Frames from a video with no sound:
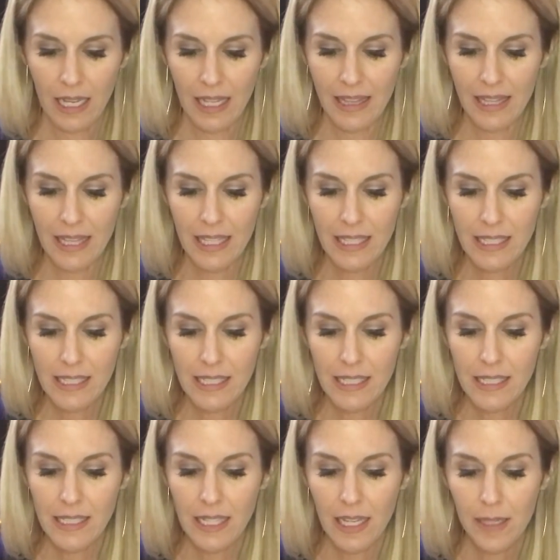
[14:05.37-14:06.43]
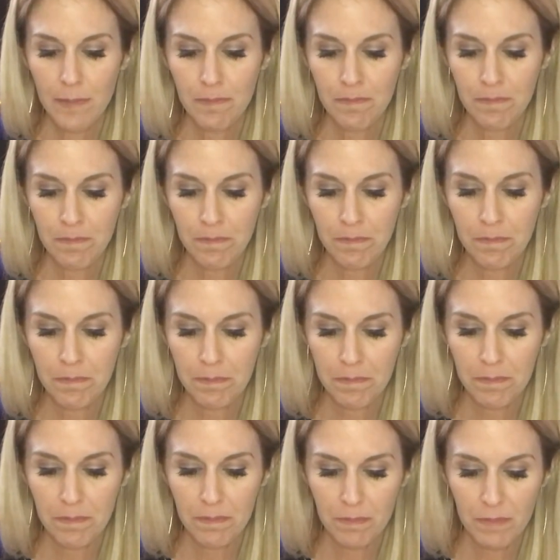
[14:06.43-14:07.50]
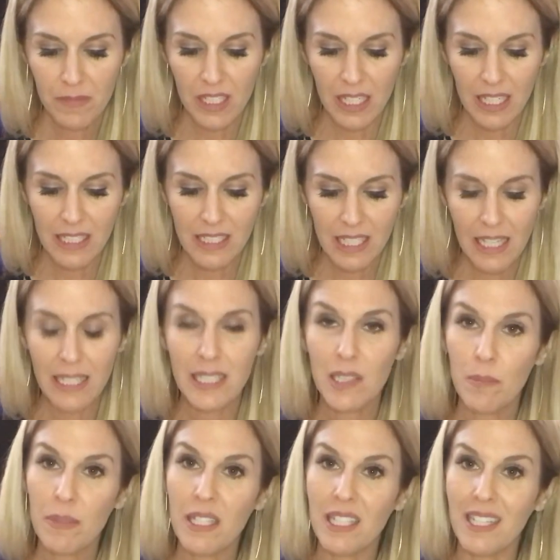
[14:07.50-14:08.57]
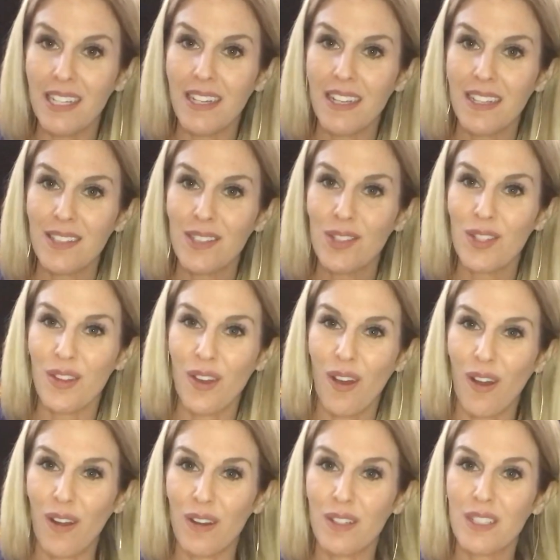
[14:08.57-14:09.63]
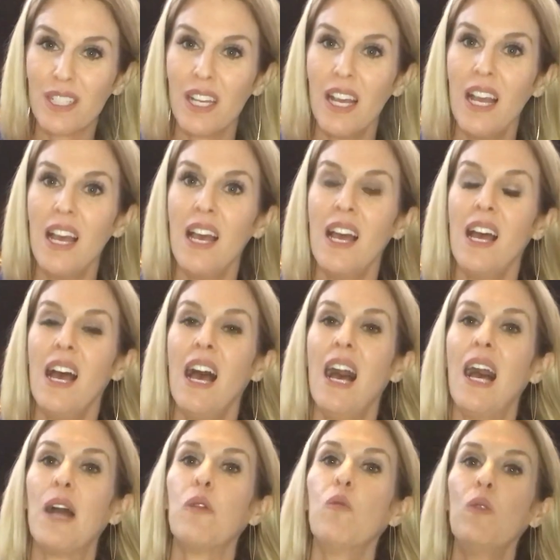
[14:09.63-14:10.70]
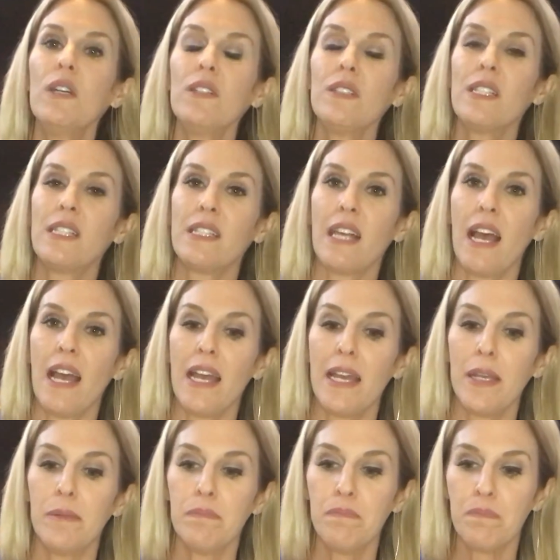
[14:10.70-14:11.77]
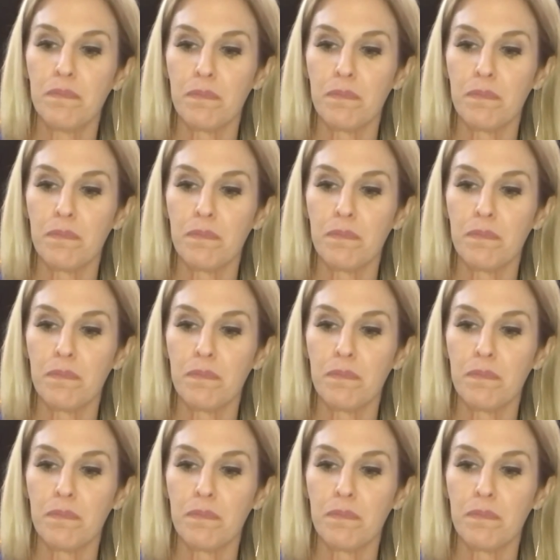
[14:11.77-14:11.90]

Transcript: And this is, um, like I said, it's a biggie. It gets to the heart. I will say,